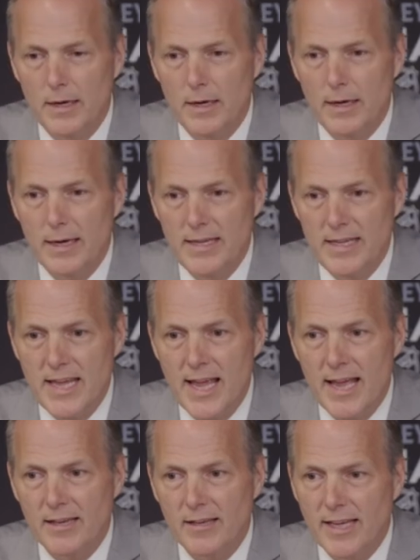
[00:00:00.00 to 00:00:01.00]
In the
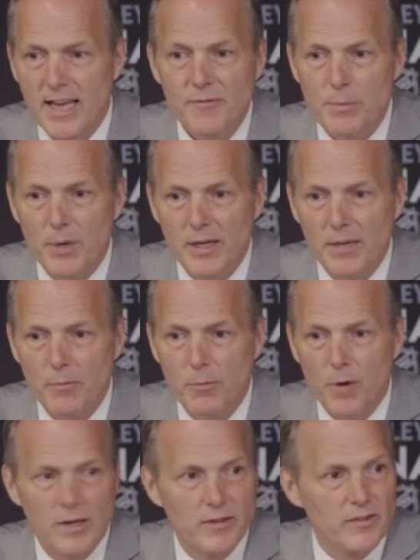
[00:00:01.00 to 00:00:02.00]
end, everybody
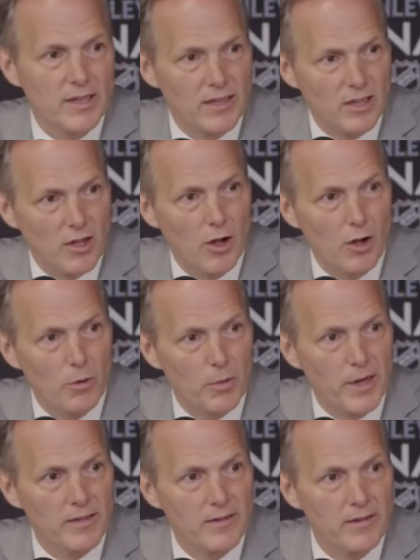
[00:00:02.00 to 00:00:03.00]
wants to get the call
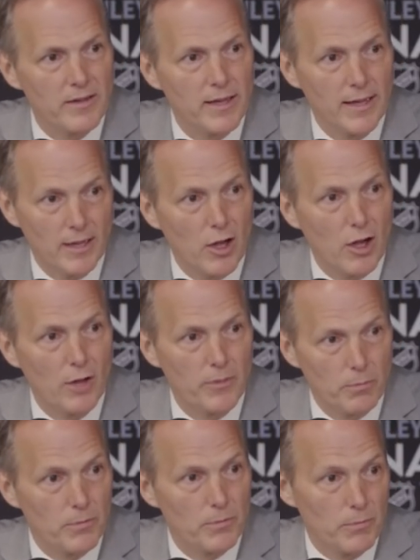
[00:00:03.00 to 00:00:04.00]
right. And the
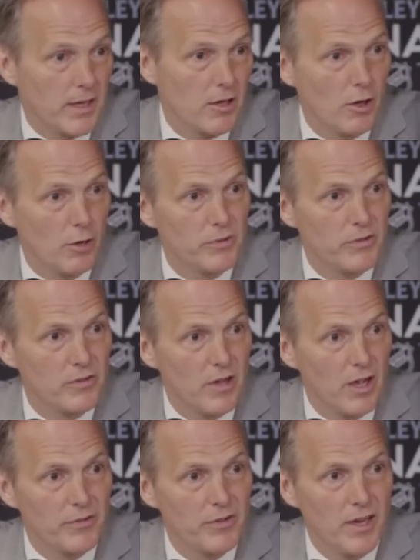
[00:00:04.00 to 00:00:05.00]
right call was
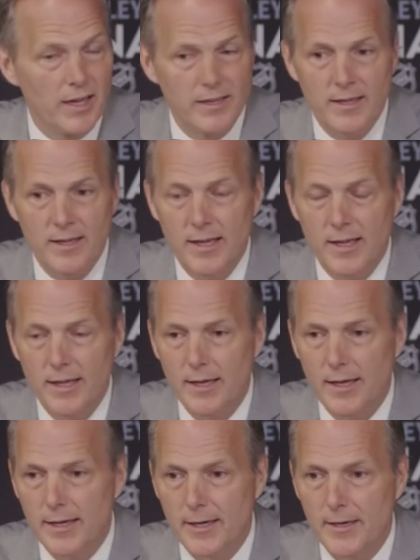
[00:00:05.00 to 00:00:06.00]
offside.
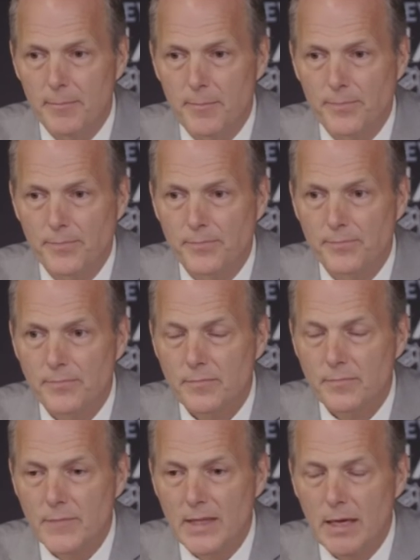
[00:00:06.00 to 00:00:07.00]
It
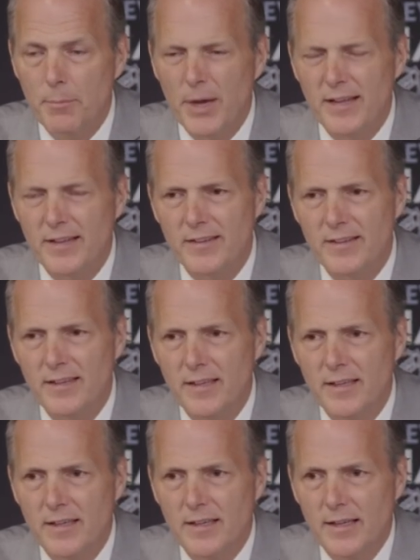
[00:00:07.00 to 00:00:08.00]

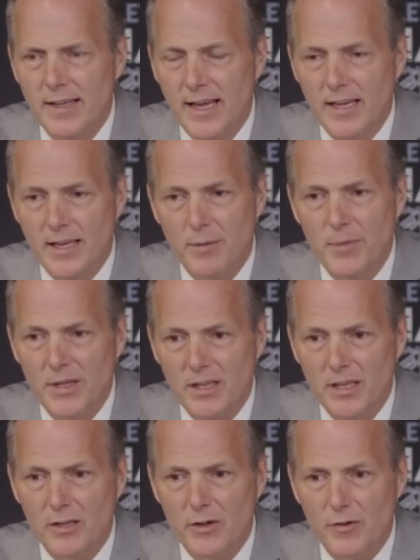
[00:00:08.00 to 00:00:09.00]
can be a
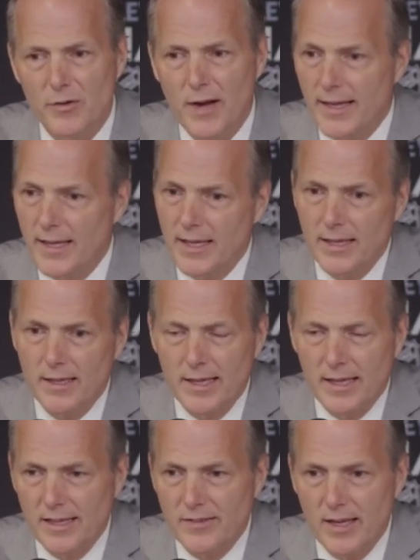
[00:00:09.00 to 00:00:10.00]
little nerve-wracking,
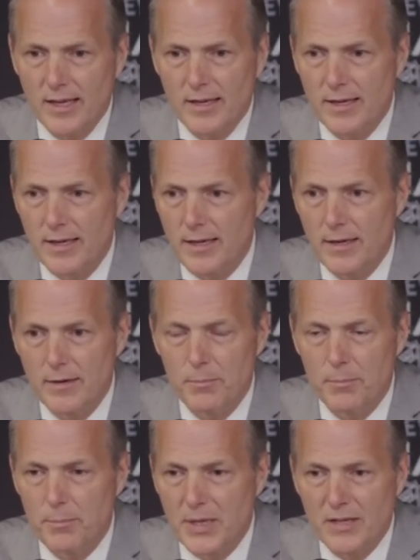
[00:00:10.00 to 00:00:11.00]
like I said,
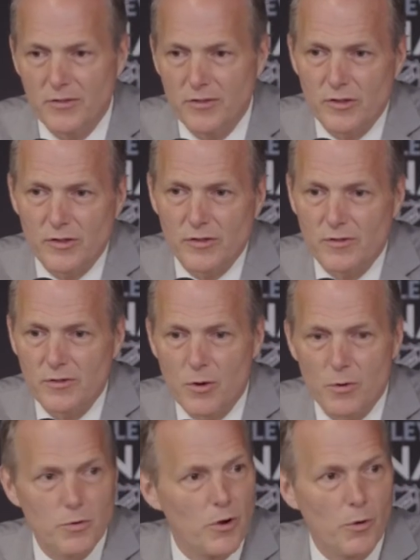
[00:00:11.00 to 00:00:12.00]
because you just
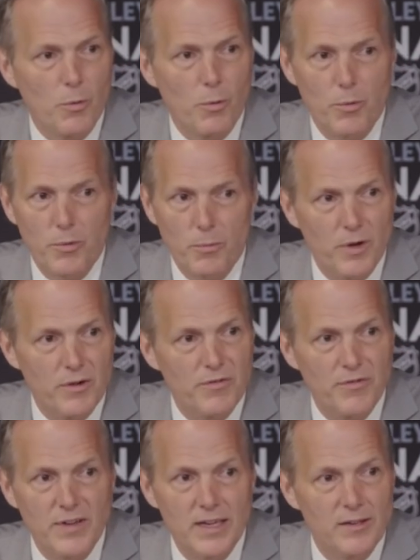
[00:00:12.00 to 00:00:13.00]
don't know what
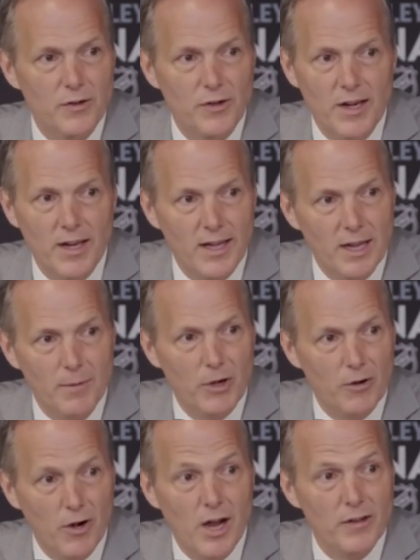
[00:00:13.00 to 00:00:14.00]
feeds are going to come
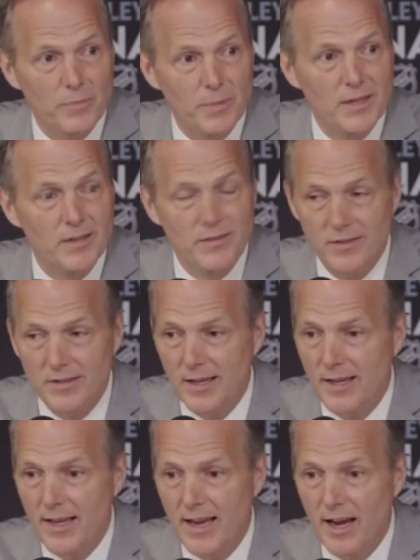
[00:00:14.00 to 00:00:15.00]
across, because
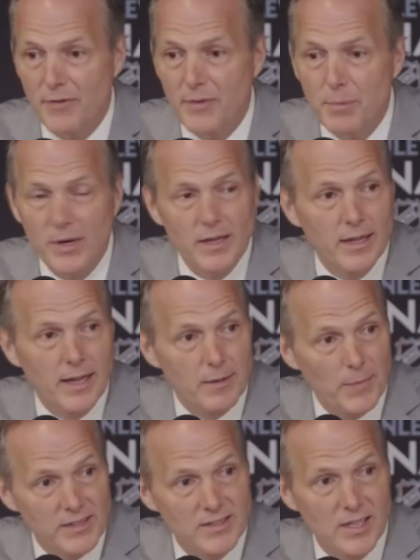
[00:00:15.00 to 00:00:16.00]
everybody, like
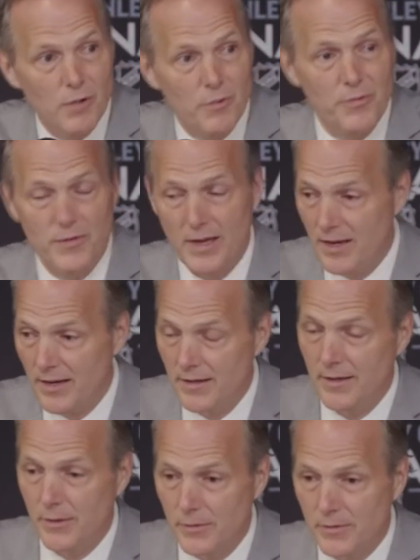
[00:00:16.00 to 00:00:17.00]
myself,
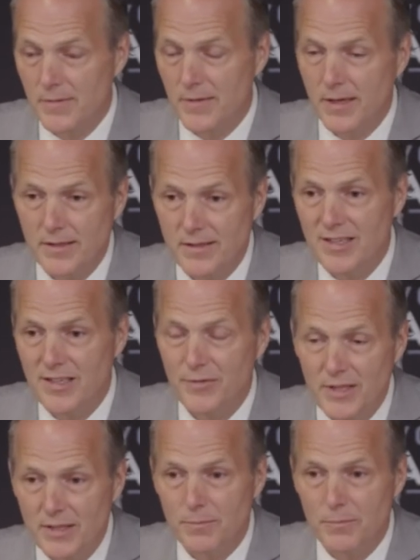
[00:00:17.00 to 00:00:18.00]
the
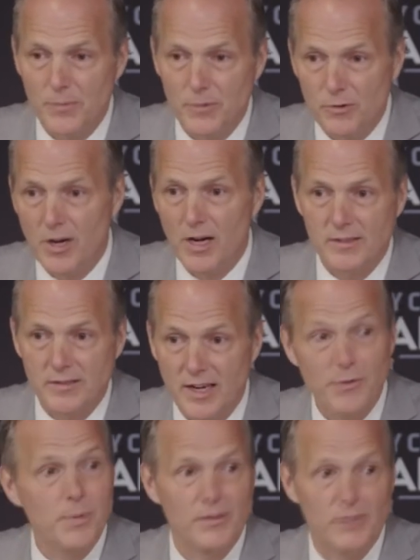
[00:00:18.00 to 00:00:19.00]
TV trucks, and
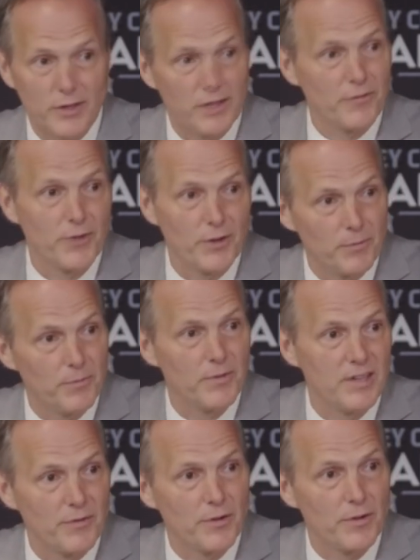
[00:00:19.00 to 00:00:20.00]
everybody's looking for
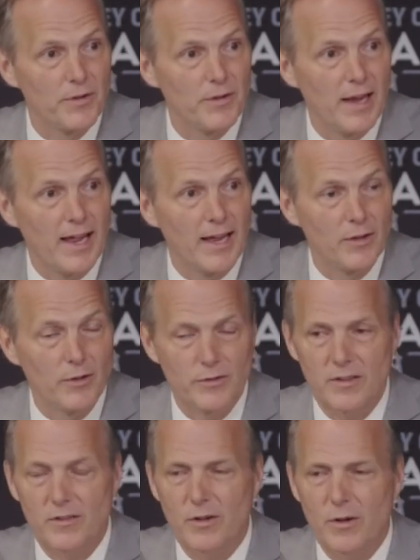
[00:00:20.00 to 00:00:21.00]
different
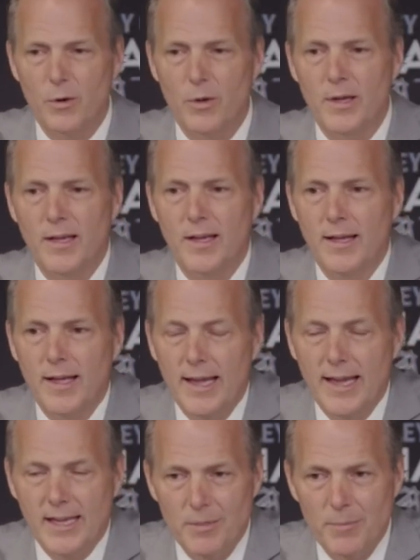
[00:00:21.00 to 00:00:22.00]
angles. And so
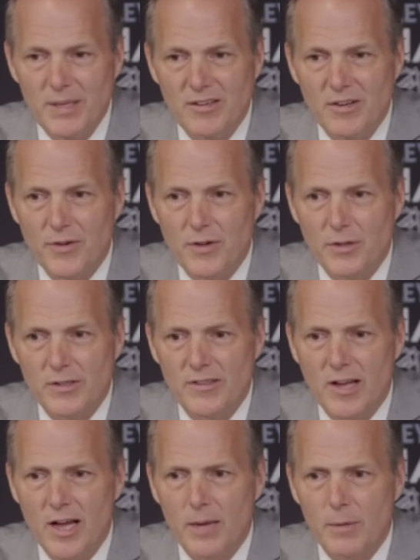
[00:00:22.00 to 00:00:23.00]
it can be difficult at
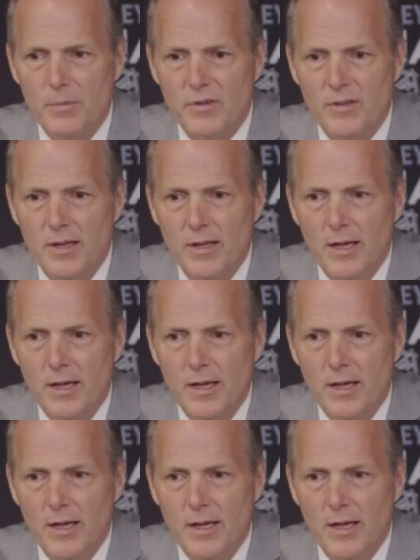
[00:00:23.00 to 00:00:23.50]
times.